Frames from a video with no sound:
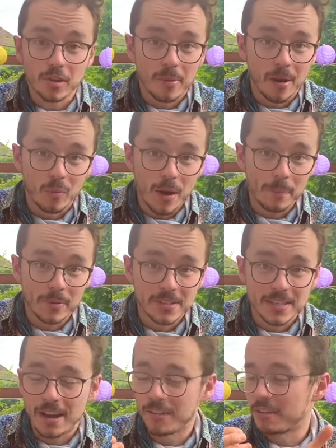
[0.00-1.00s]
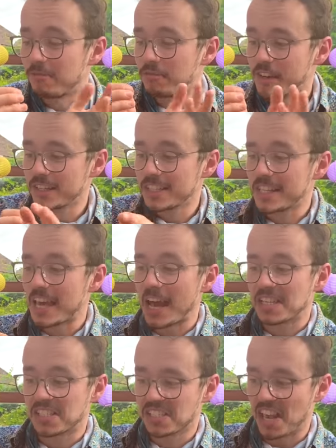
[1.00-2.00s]
about weapons now, the Infinity
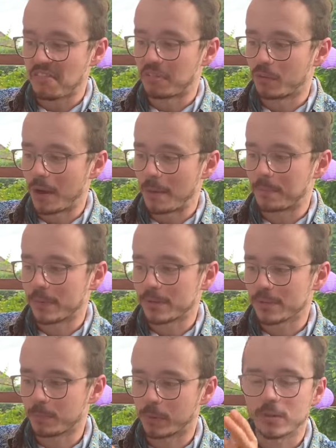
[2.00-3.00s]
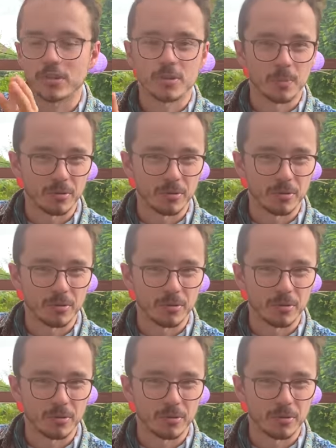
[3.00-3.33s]
has seven weapons plus some